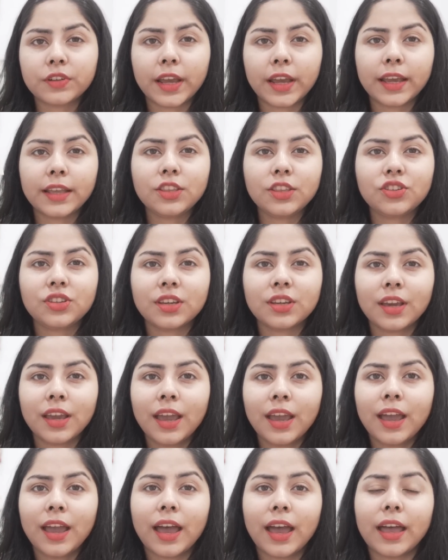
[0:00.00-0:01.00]
range,
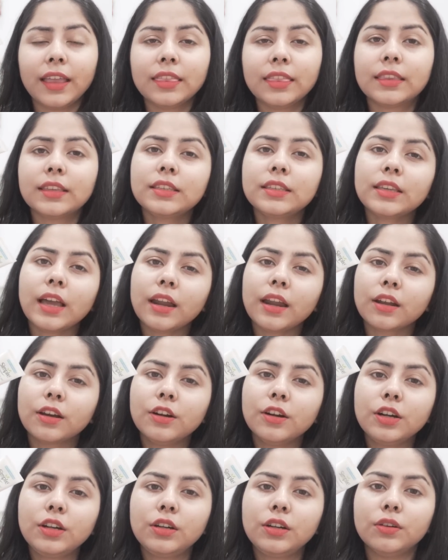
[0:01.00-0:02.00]
and these are
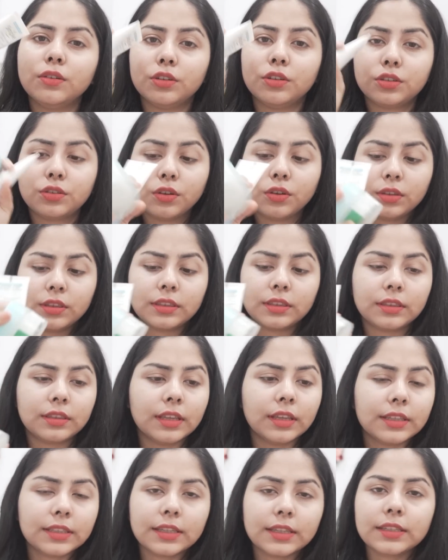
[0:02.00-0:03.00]
good too. So
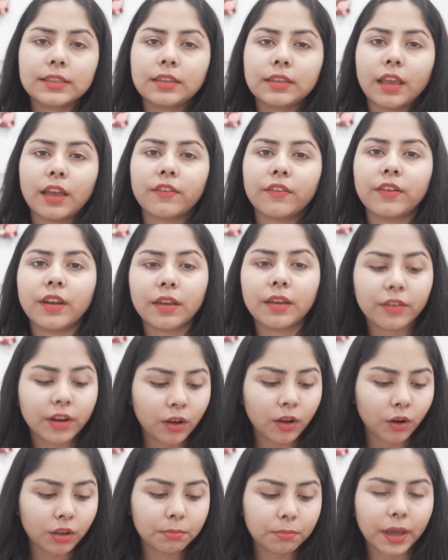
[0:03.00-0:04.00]
this is
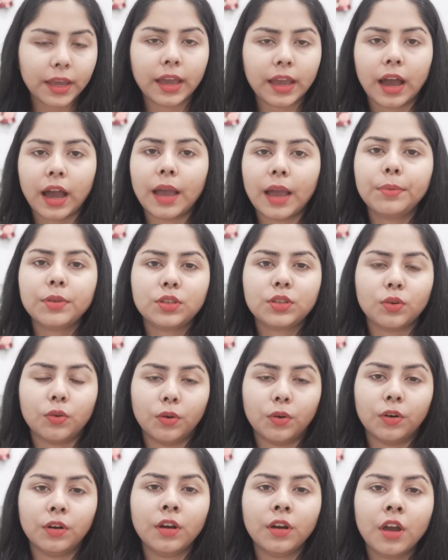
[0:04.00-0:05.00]
available on my Hype
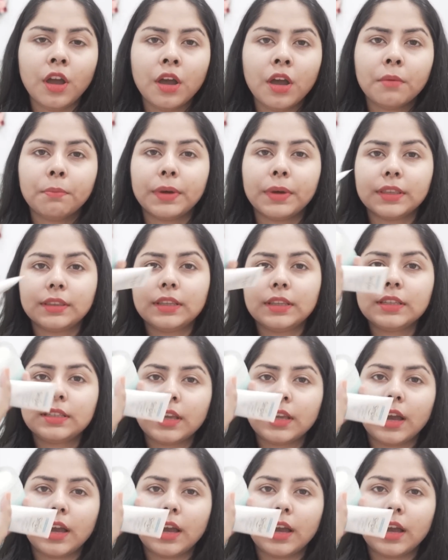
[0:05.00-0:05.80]
store, but these